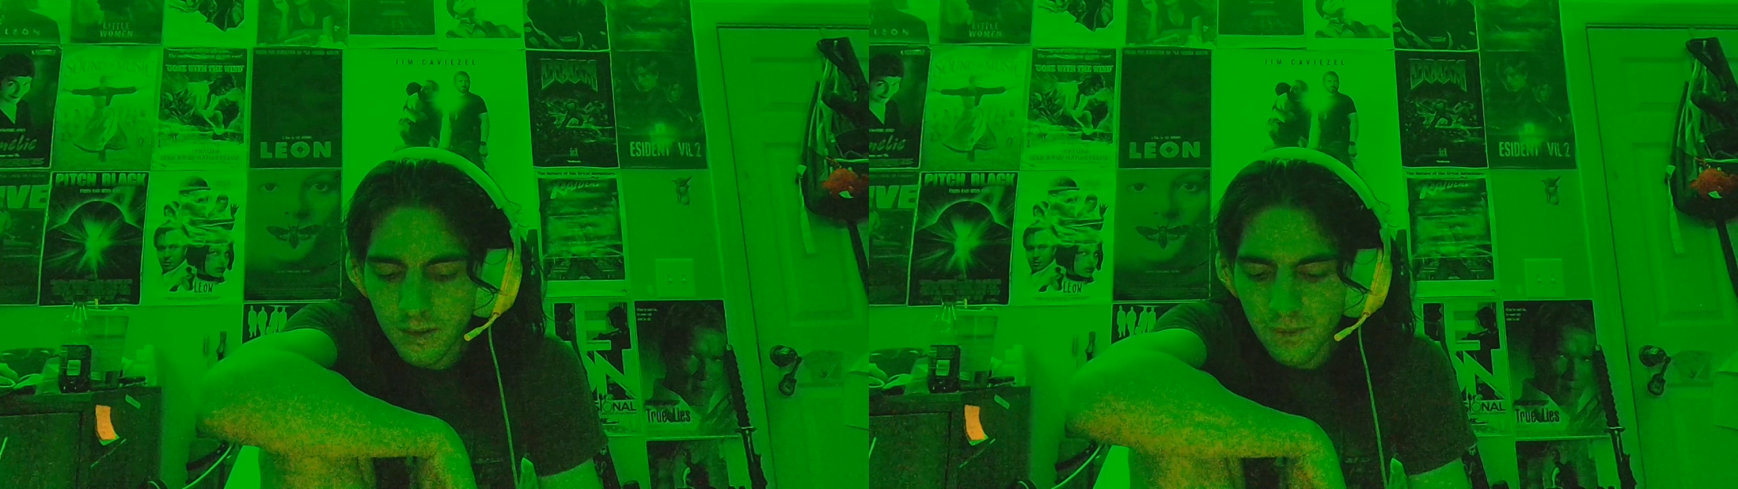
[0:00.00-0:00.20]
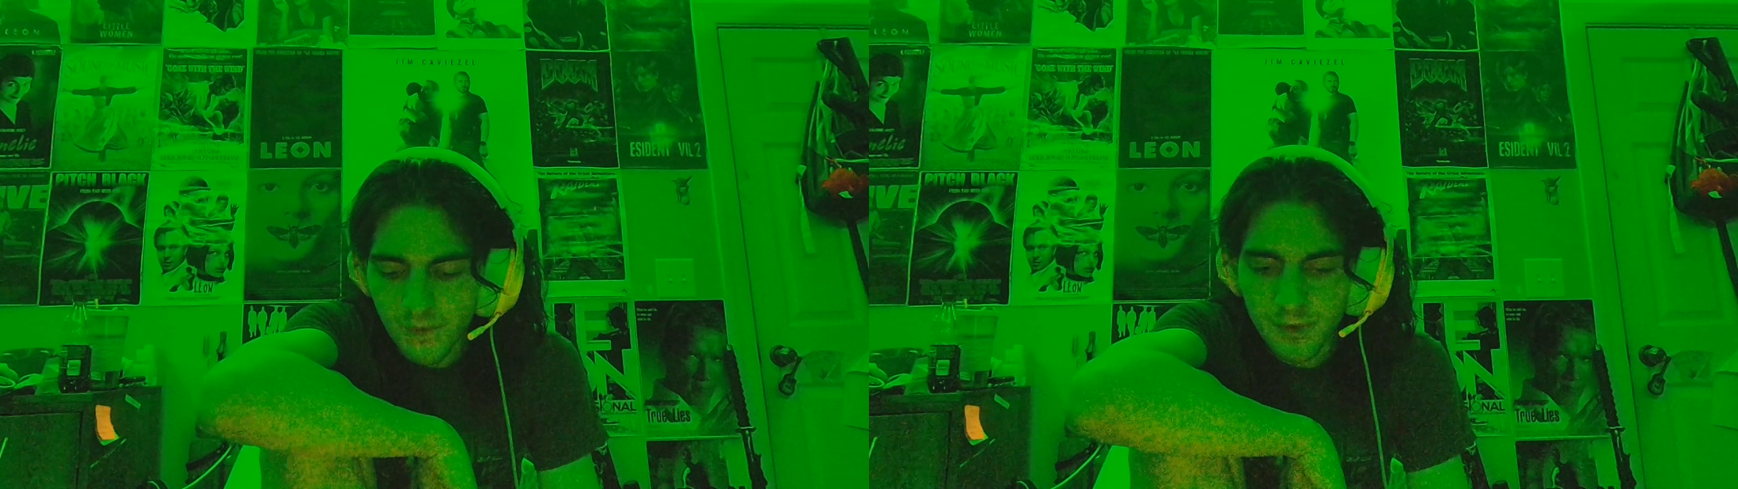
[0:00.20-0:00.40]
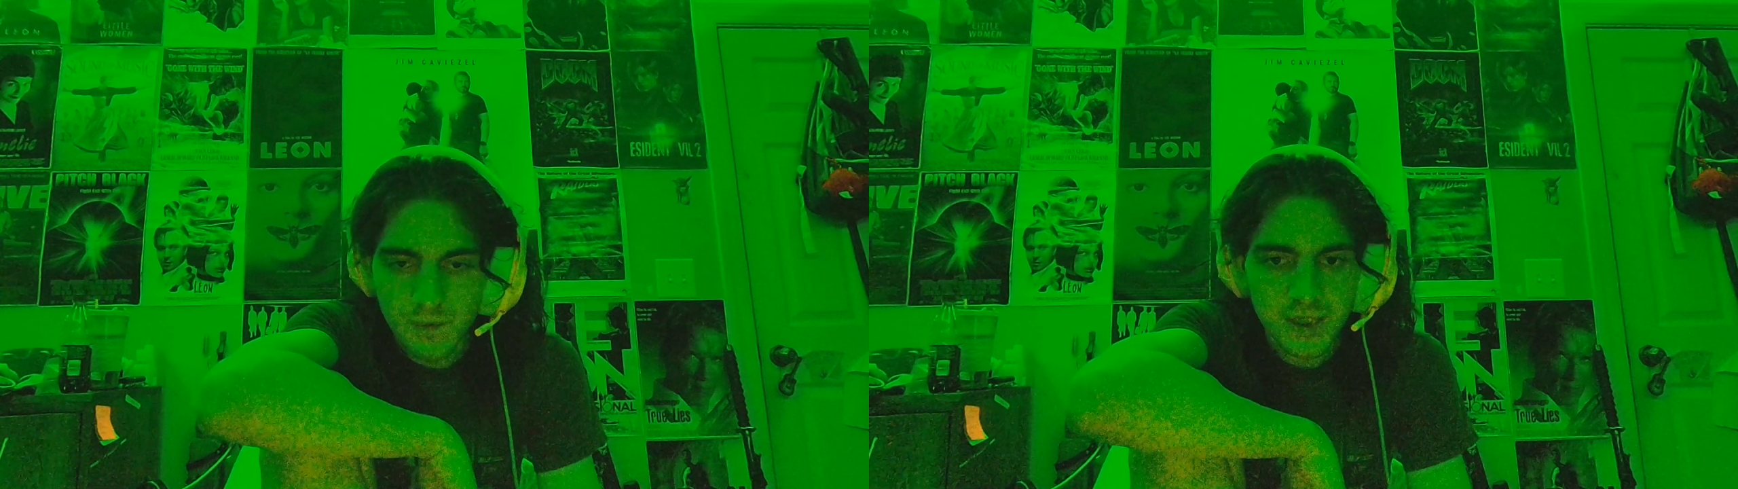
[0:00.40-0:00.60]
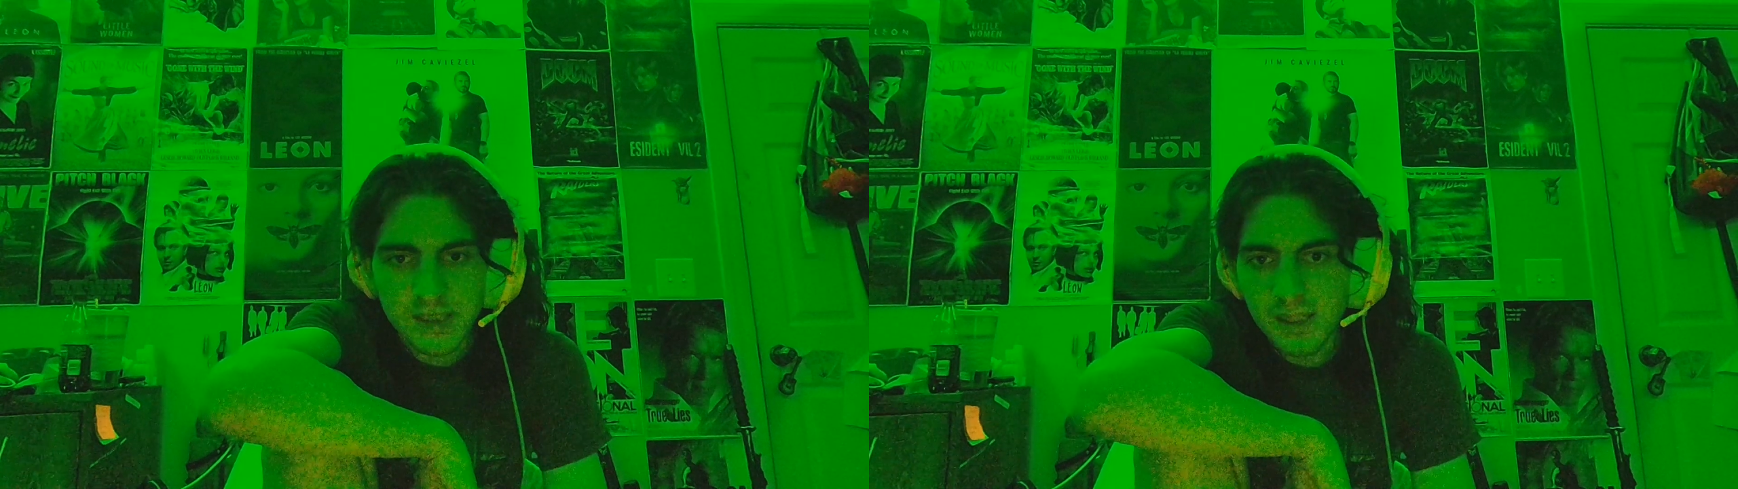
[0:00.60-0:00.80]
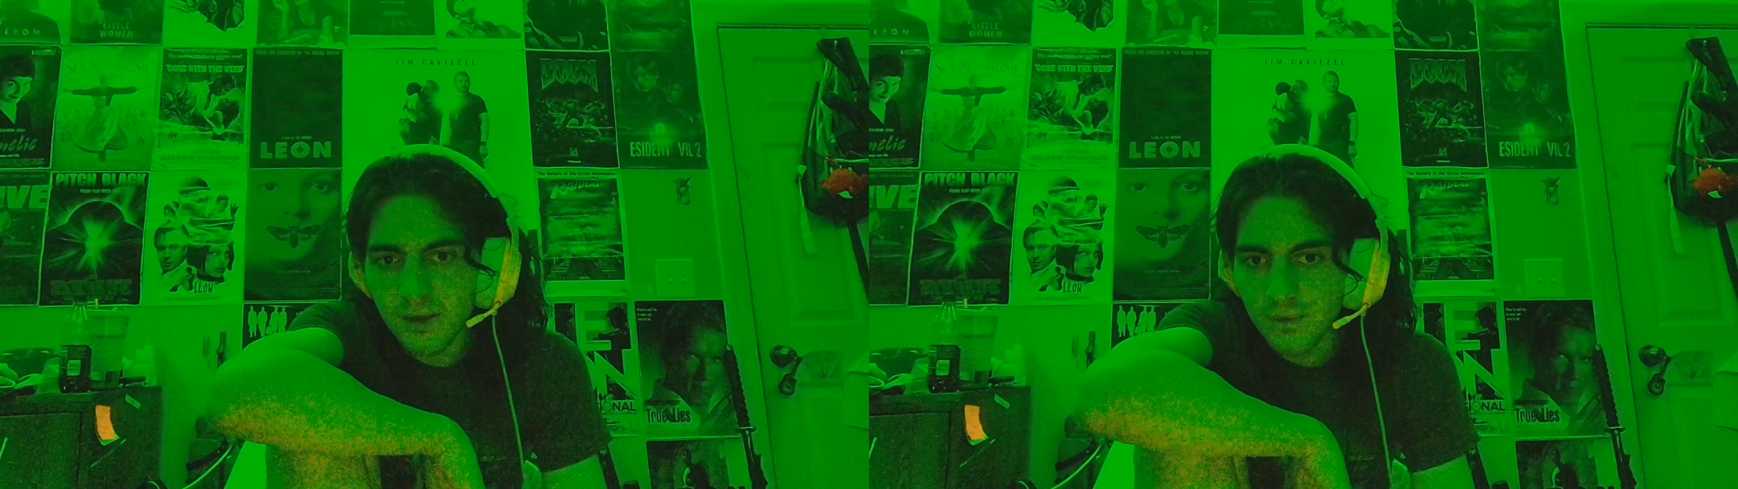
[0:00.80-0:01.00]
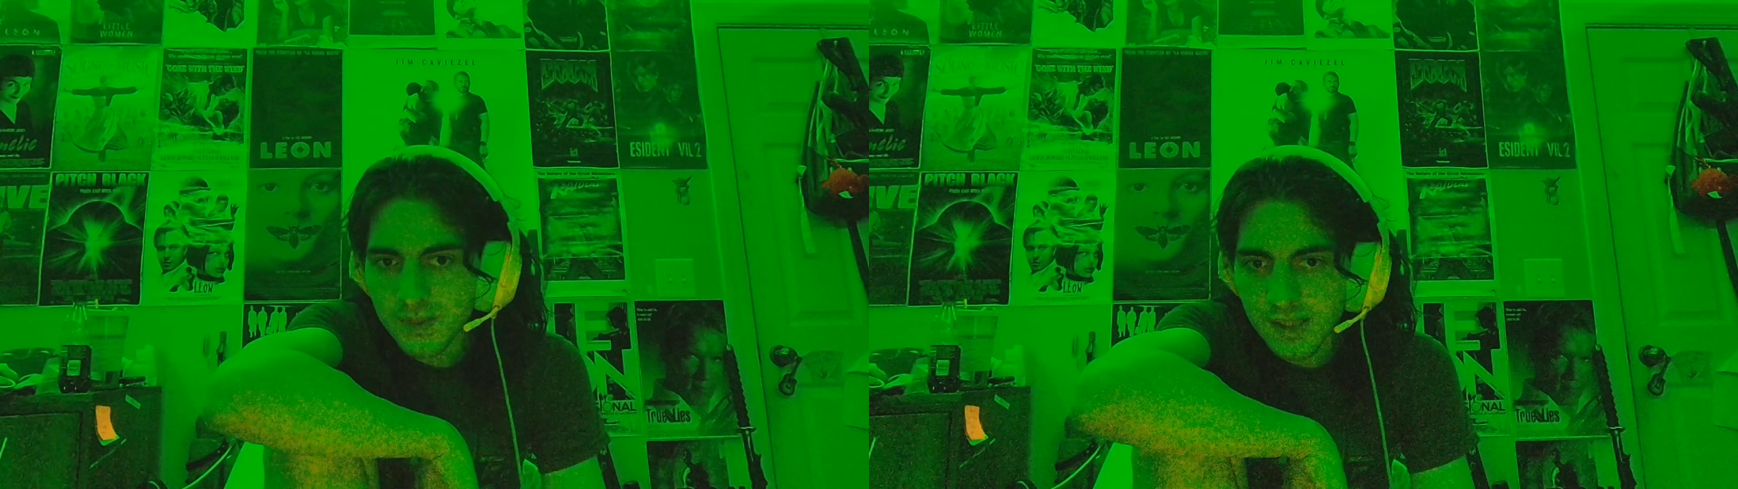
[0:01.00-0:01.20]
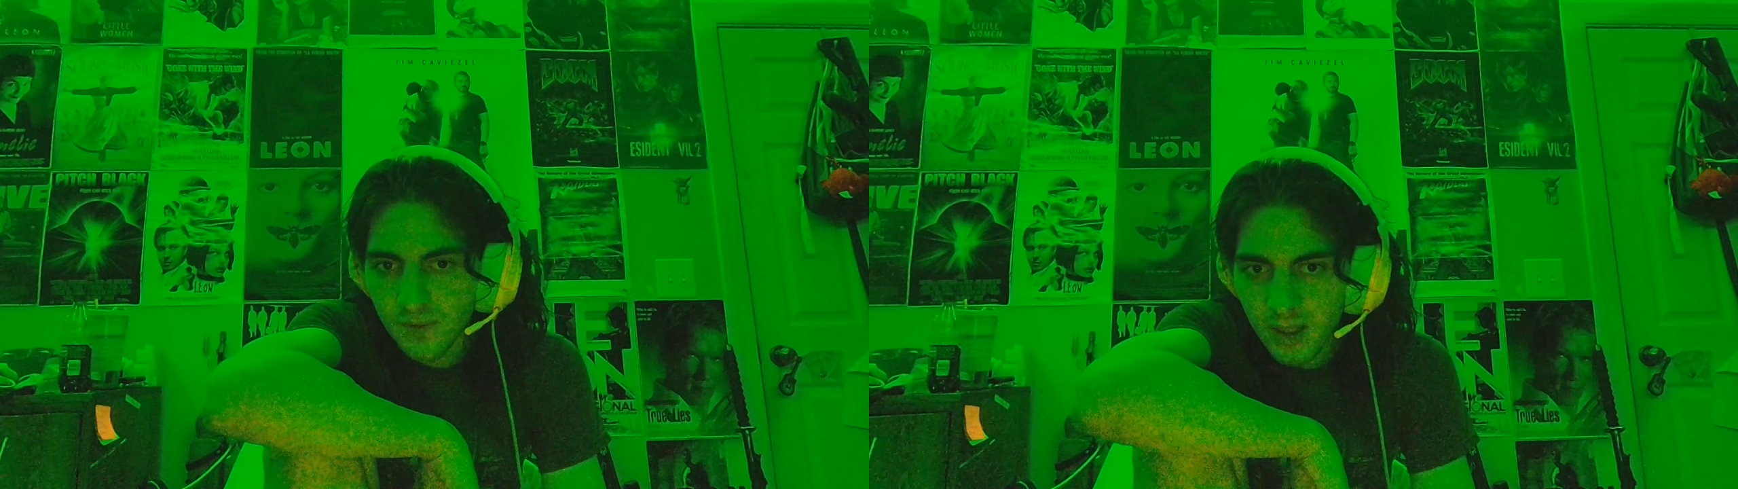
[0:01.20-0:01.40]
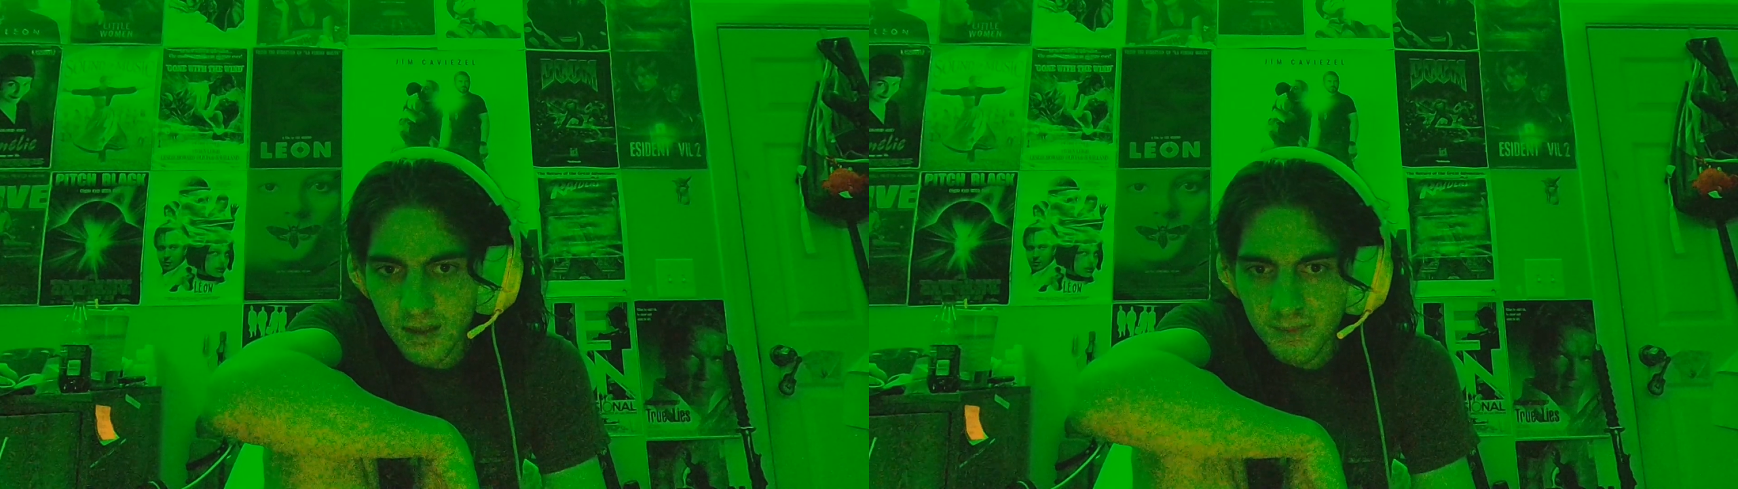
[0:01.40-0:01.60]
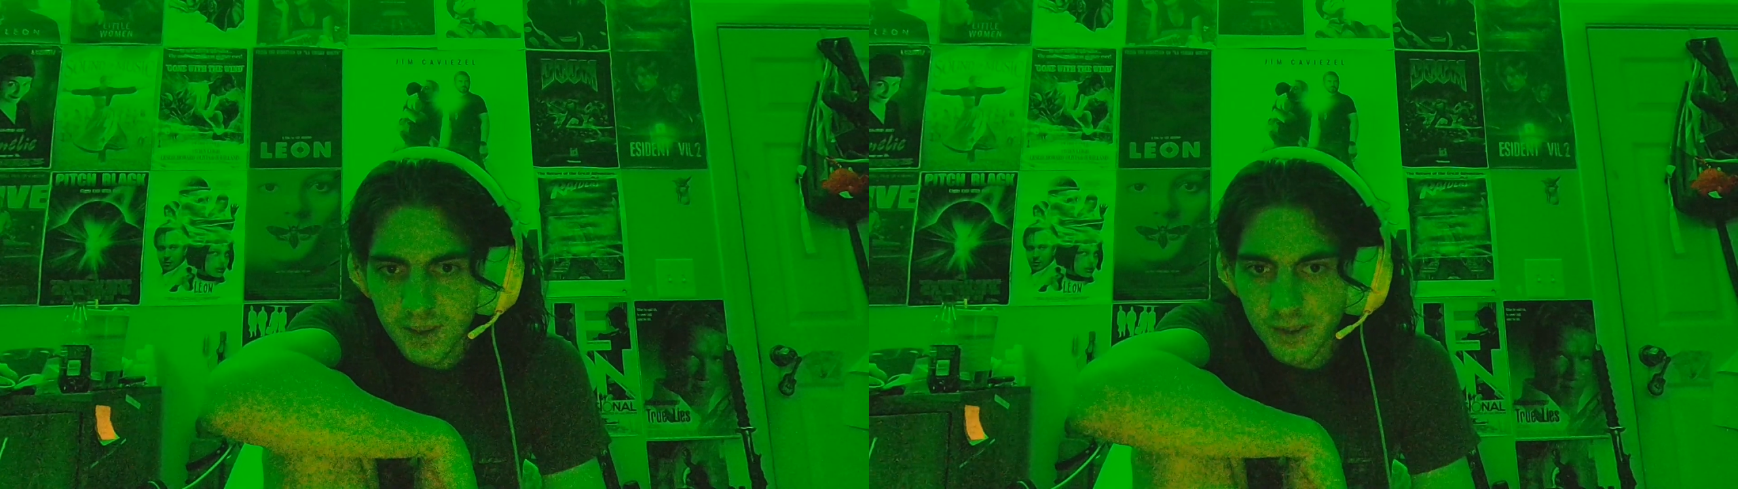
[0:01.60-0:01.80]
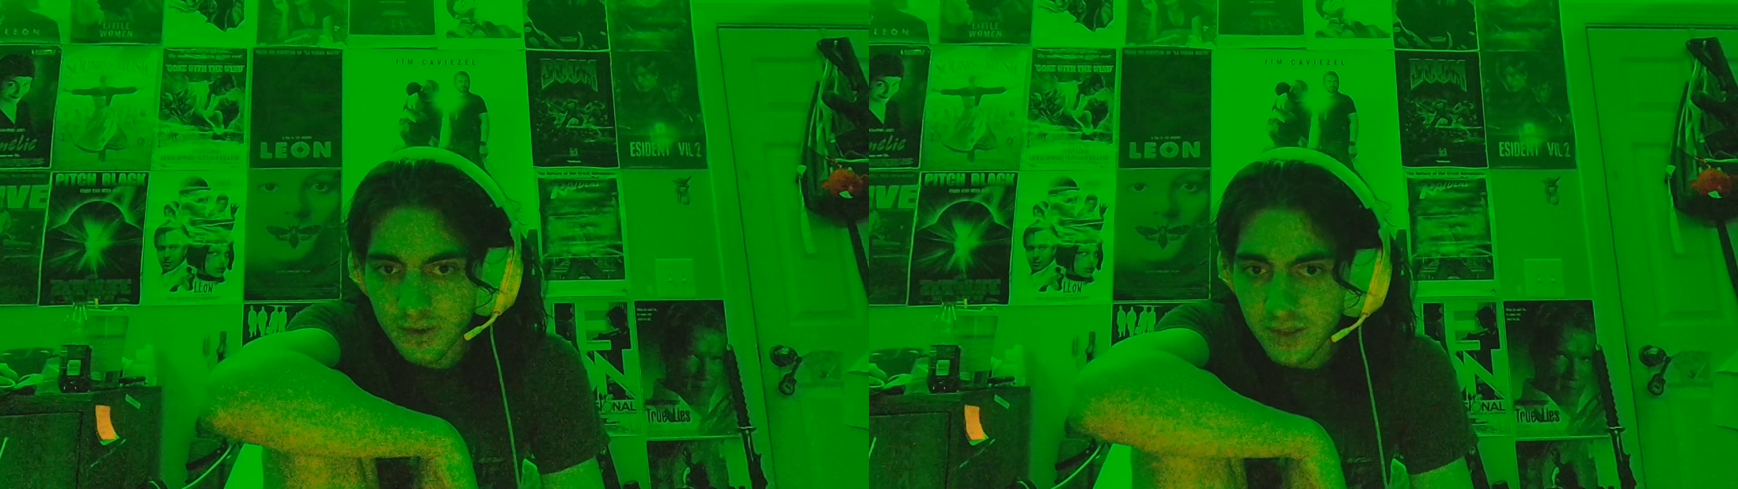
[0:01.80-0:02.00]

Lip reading: with Rina Sawayama and